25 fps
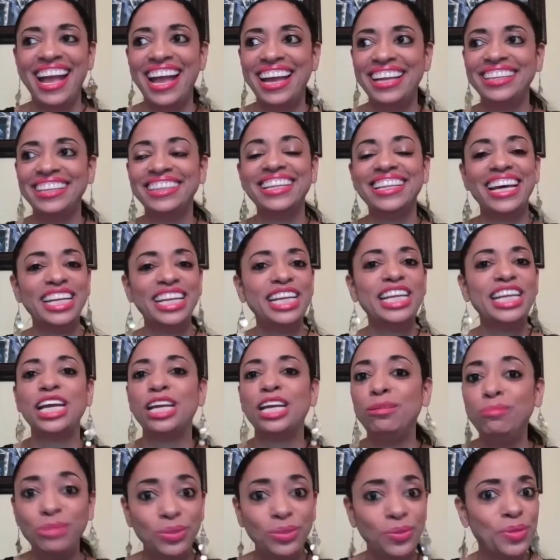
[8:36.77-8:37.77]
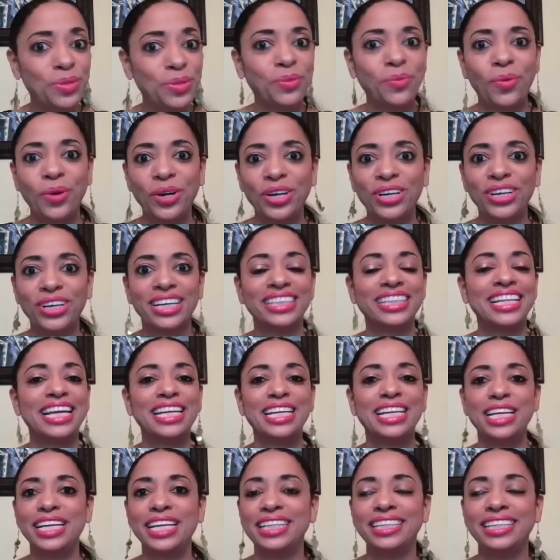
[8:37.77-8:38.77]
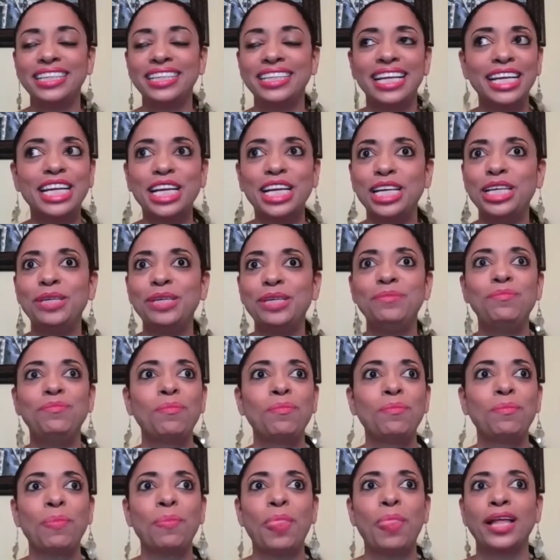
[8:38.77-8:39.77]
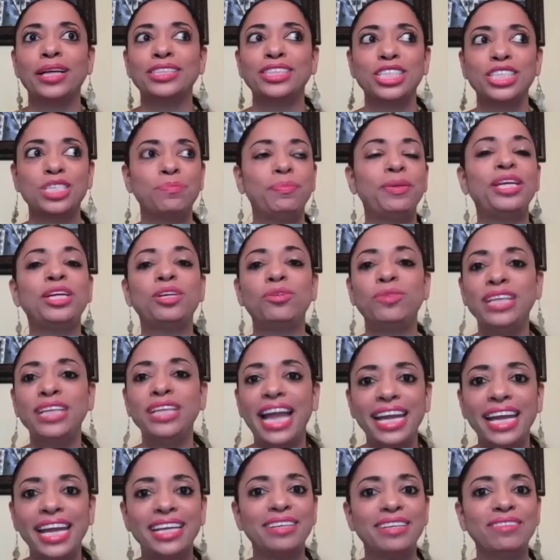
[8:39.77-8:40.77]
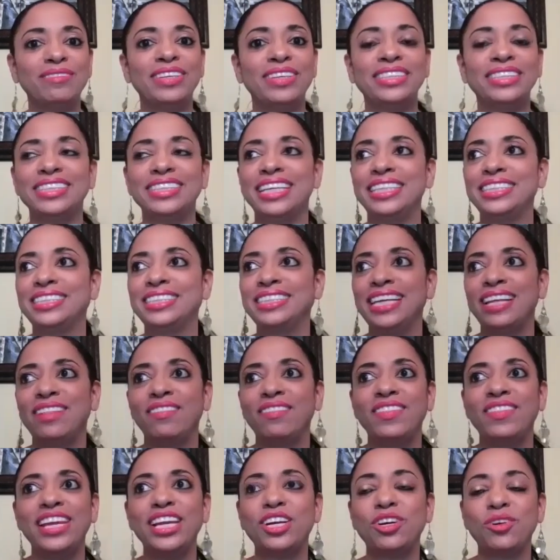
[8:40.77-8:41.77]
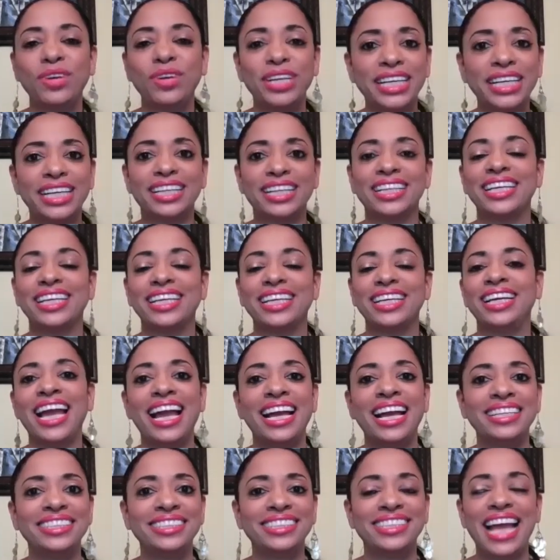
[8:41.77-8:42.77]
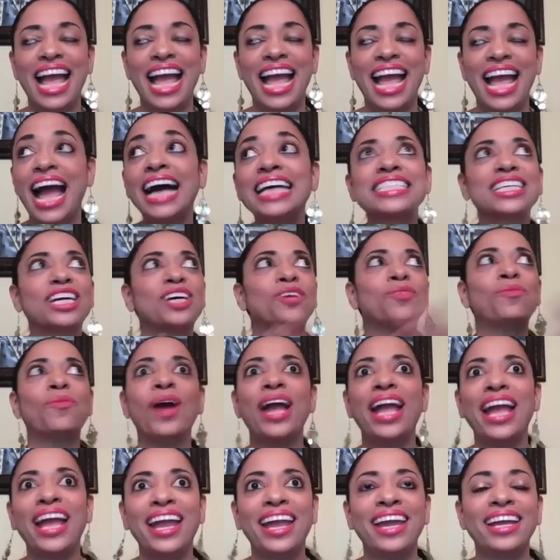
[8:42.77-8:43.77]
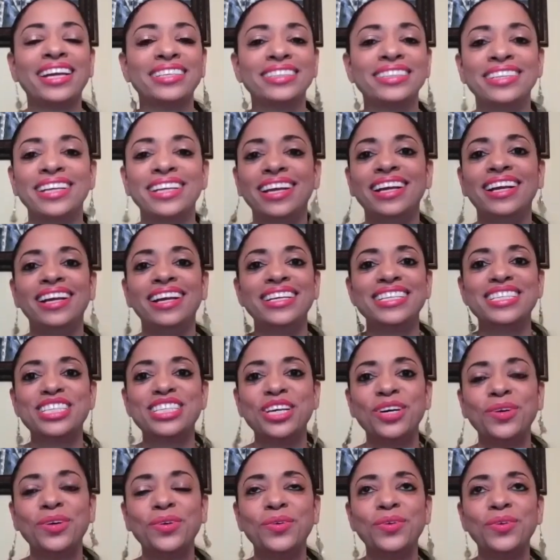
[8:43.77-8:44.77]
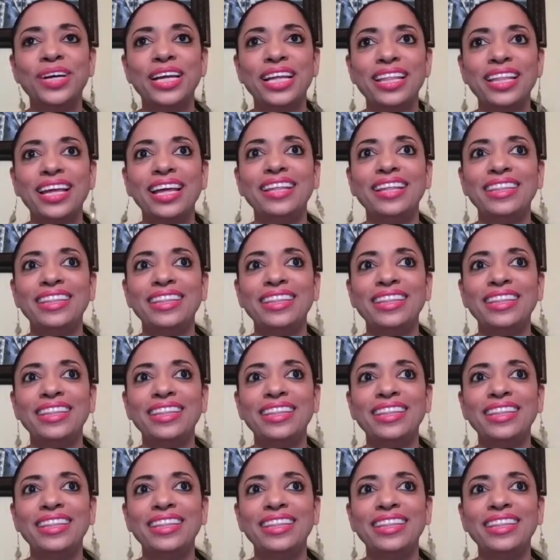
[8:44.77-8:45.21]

and letting him do the work, letting him just be creative and think critically and ask away. And so